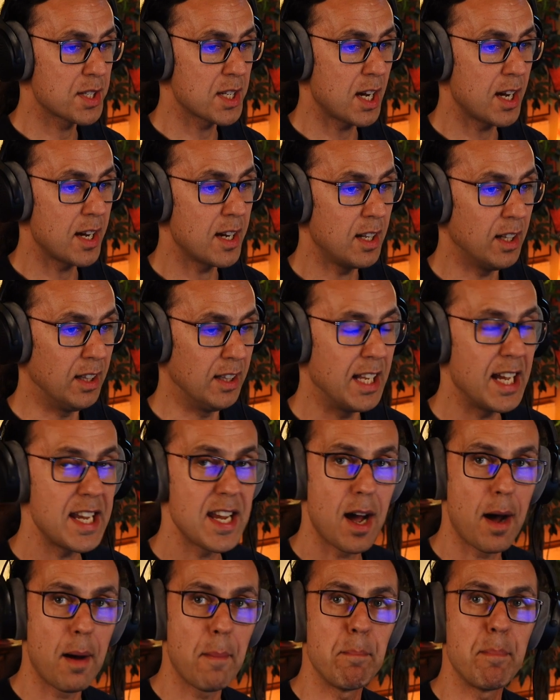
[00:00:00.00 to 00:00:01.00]
I
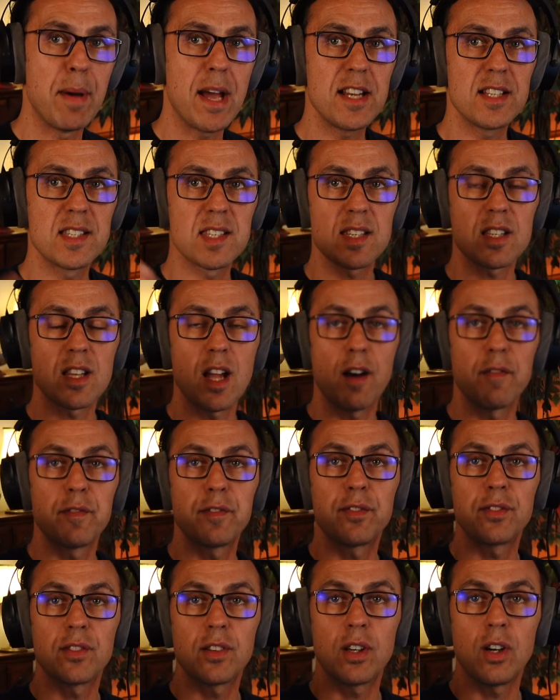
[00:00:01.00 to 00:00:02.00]
layer bass
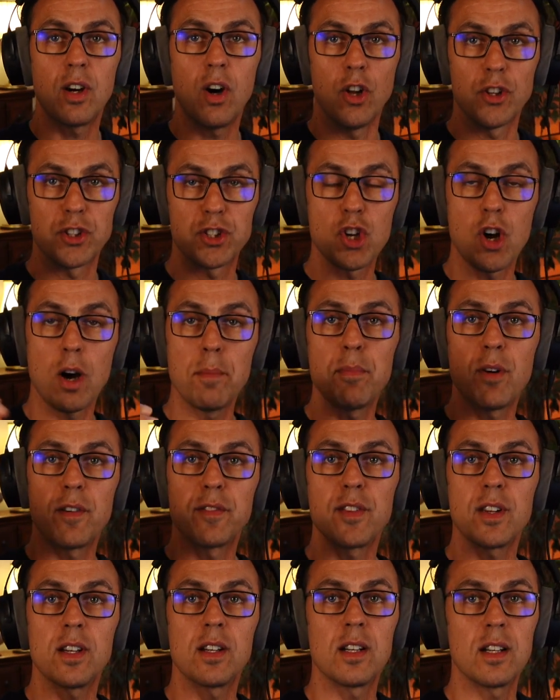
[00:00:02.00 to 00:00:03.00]
stuff on top
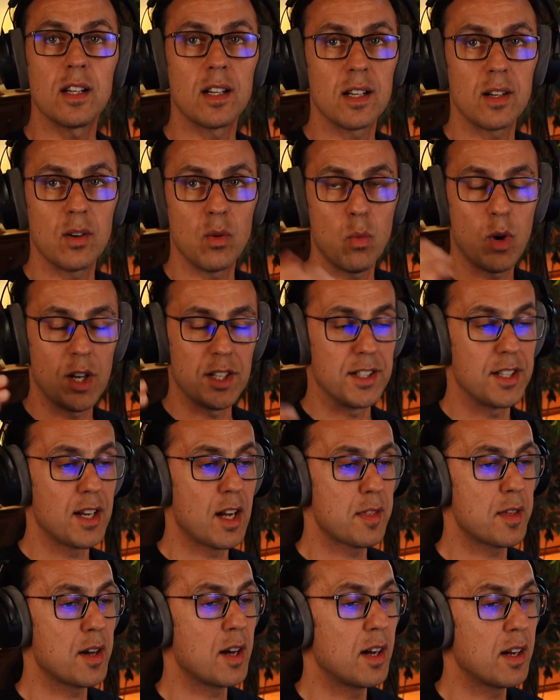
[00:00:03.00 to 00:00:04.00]
of one
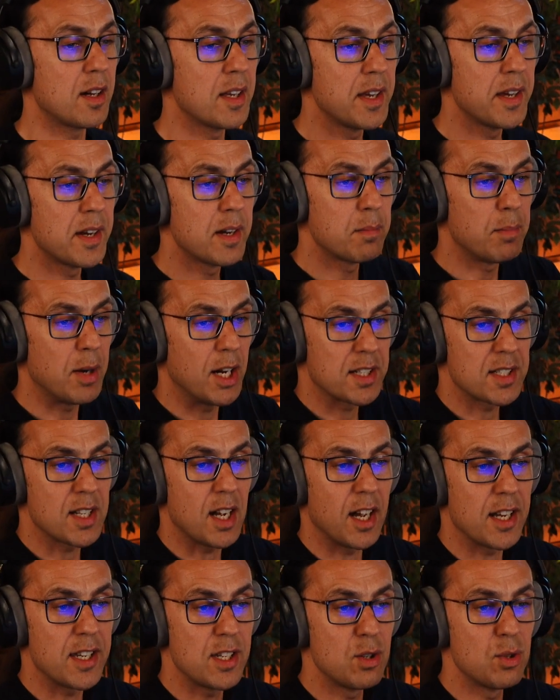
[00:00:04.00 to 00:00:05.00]
another, but
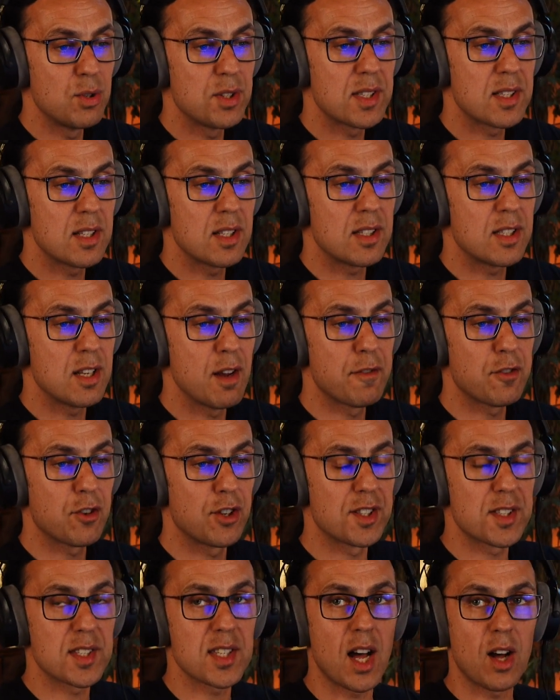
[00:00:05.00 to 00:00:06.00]
I used
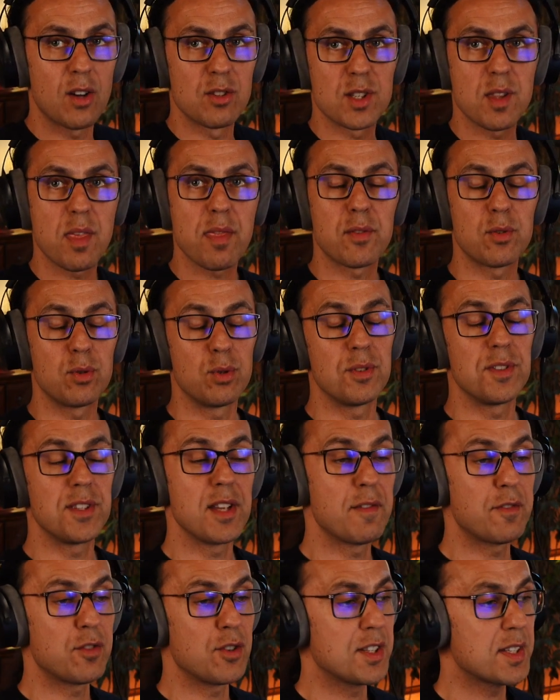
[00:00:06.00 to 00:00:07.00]
different sounds through
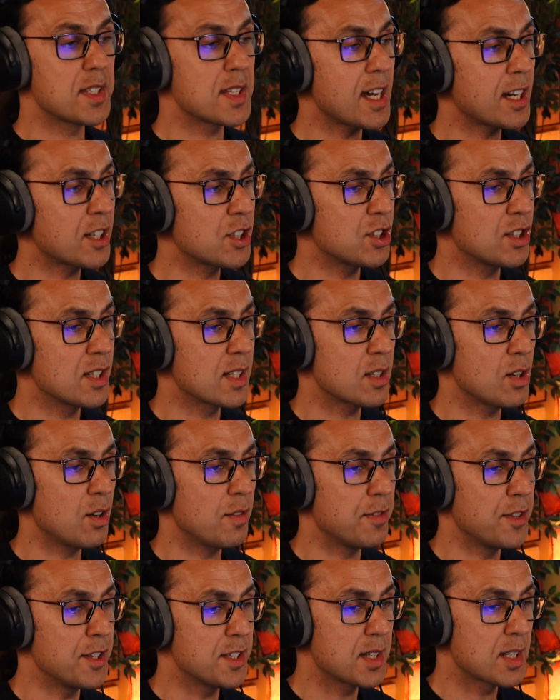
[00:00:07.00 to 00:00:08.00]
different sections
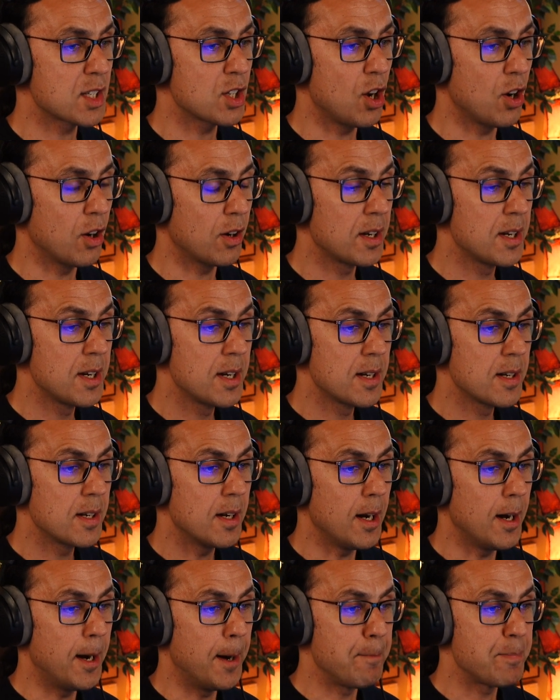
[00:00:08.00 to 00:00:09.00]
of this song.
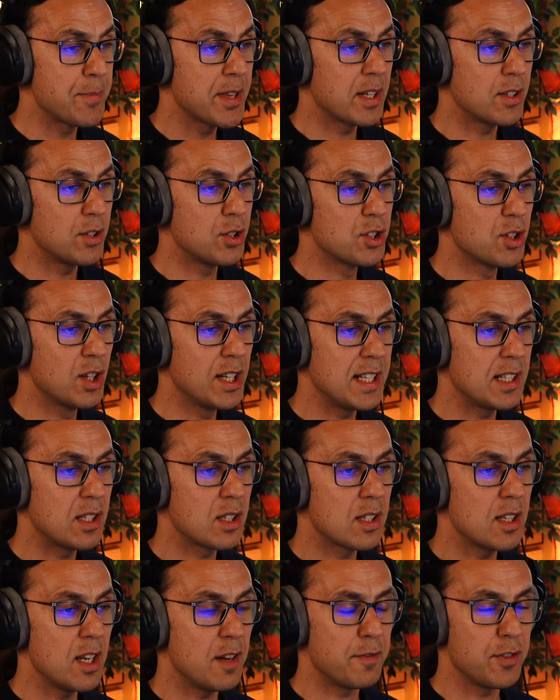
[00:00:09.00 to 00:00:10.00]
Usually,
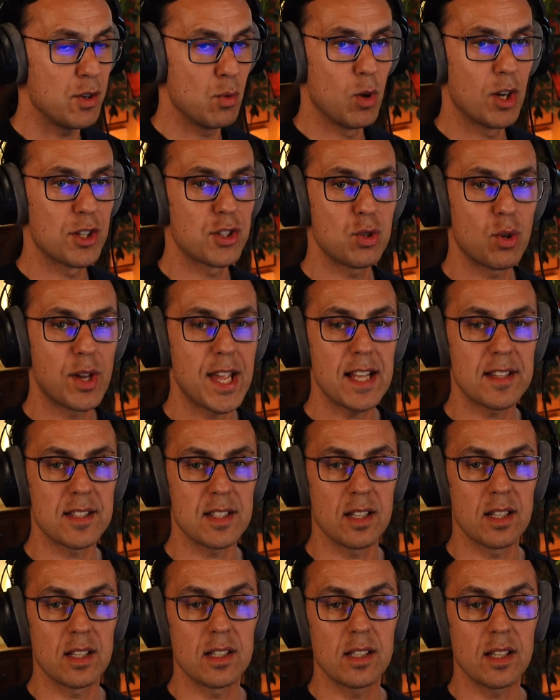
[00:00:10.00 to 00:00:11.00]
if you want to get
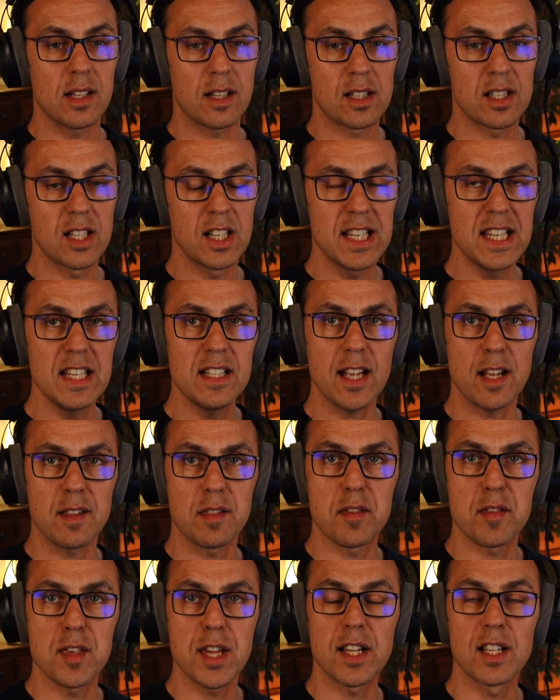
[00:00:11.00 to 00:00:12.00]
a clean and
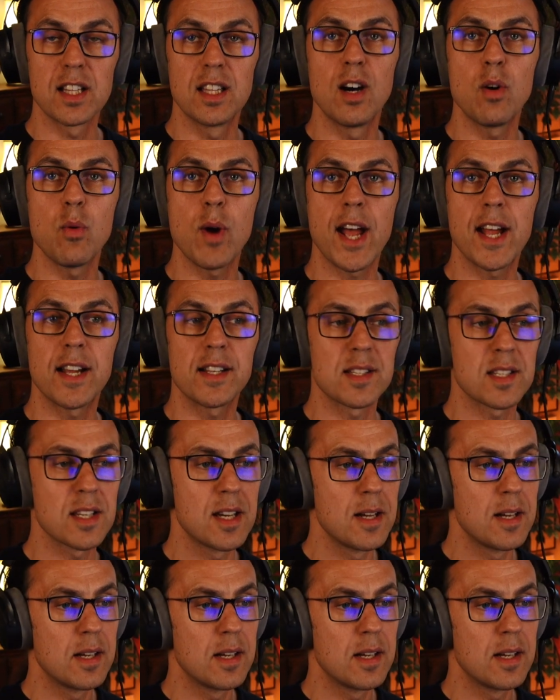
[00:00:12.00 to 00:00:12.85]
thick low end,